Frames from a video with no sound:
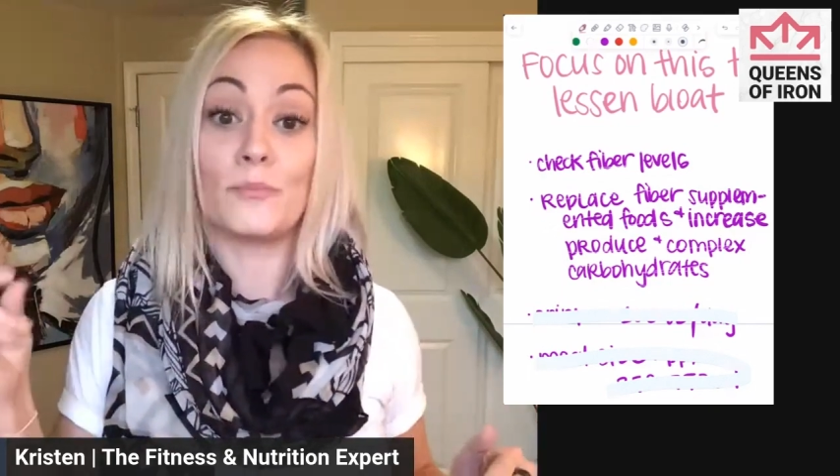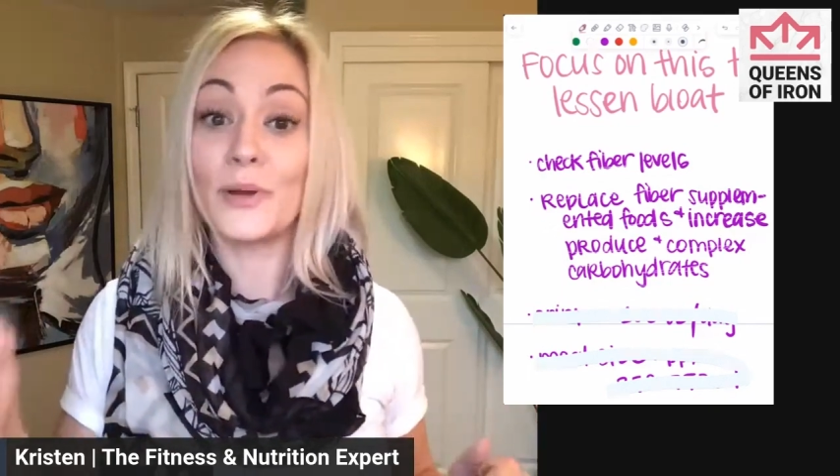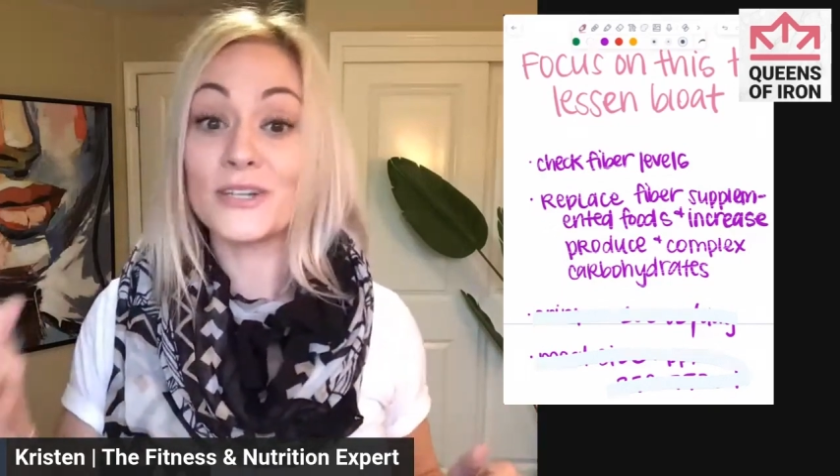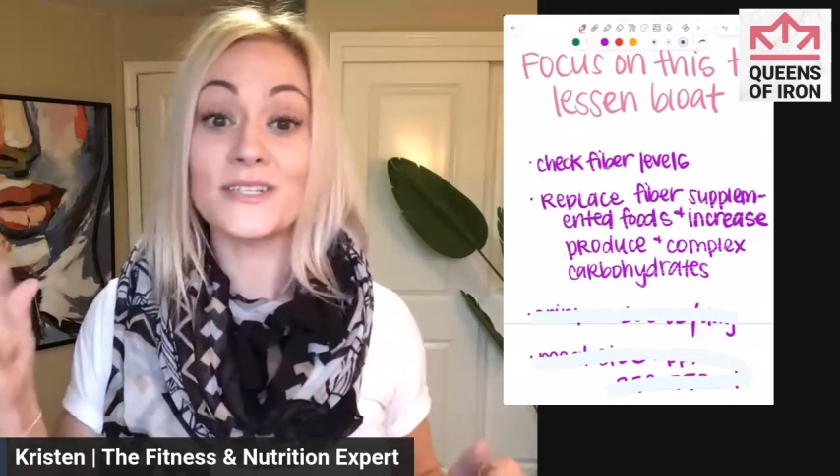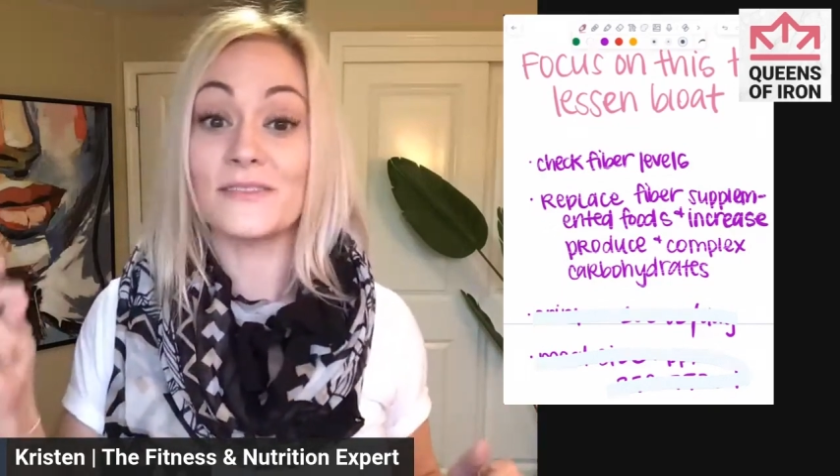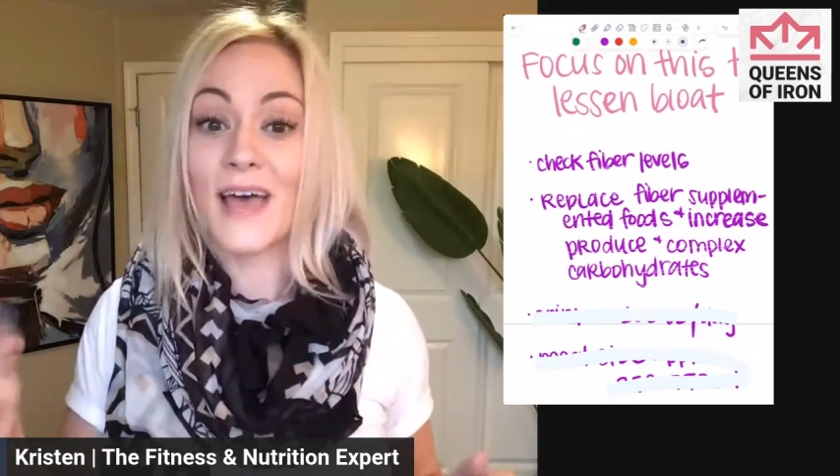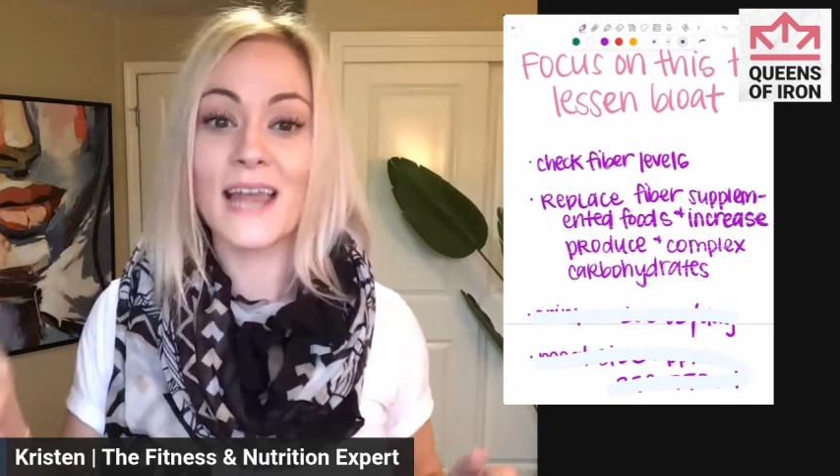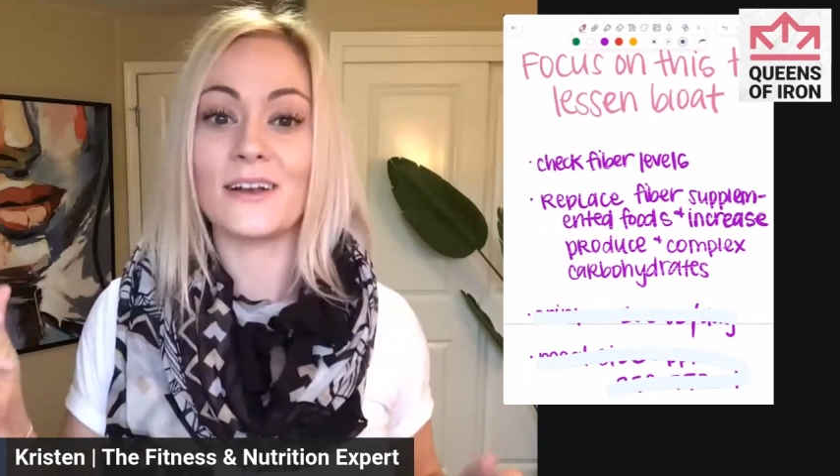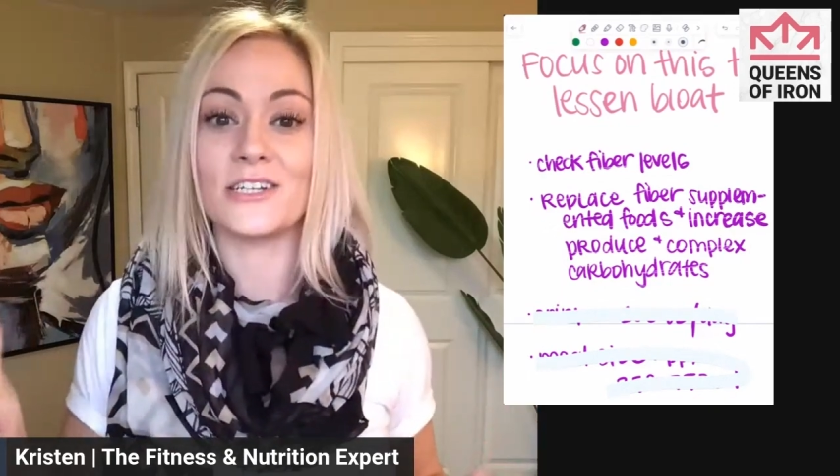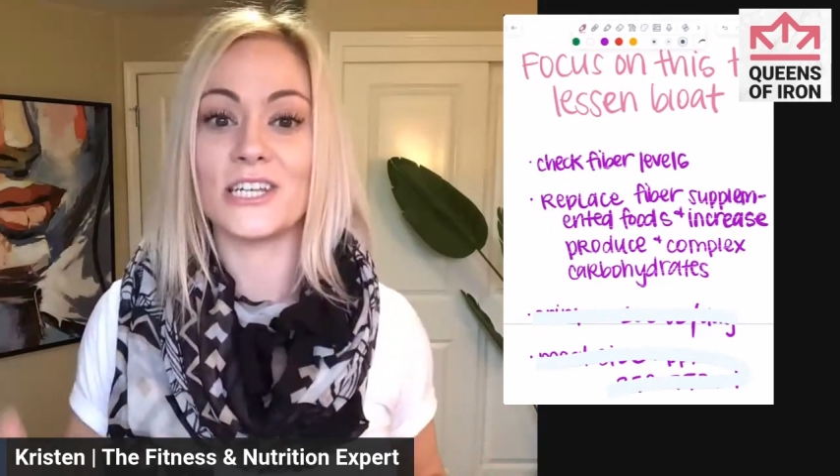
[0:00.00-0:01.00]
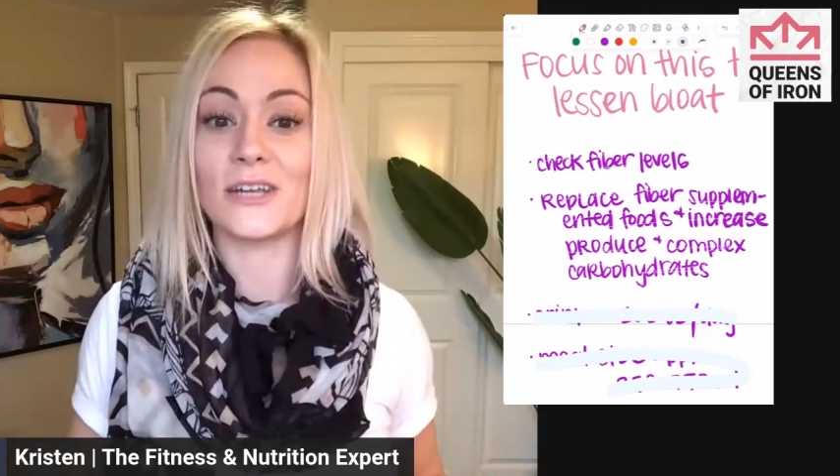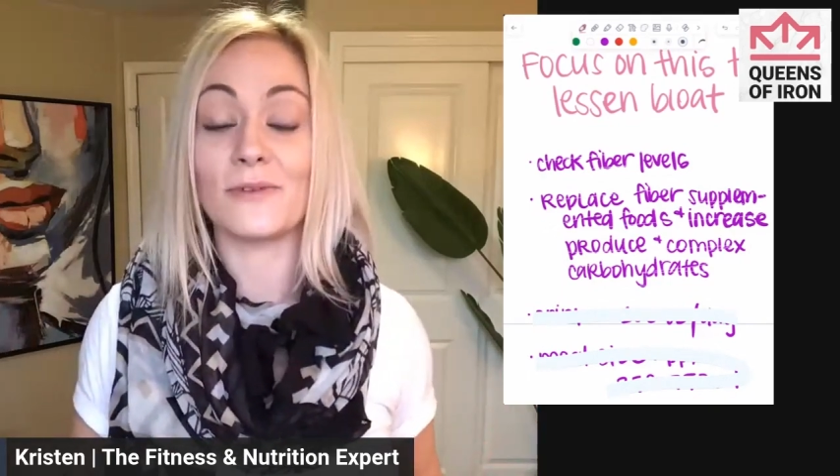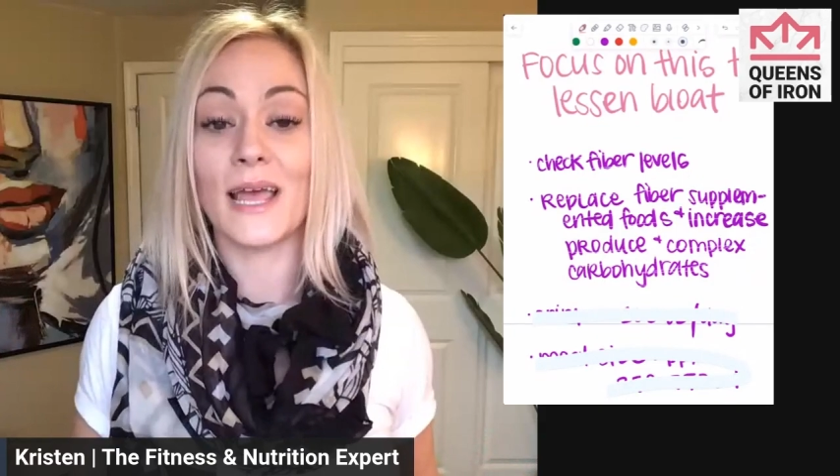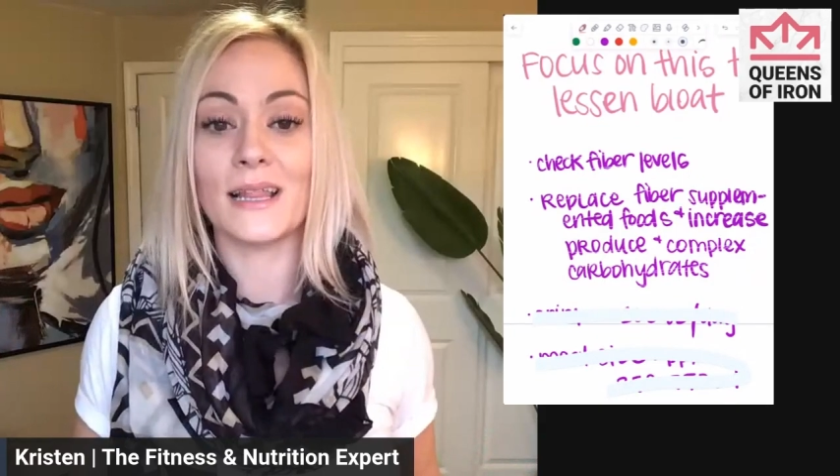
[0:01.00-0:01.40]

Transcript: bursts of energy, right?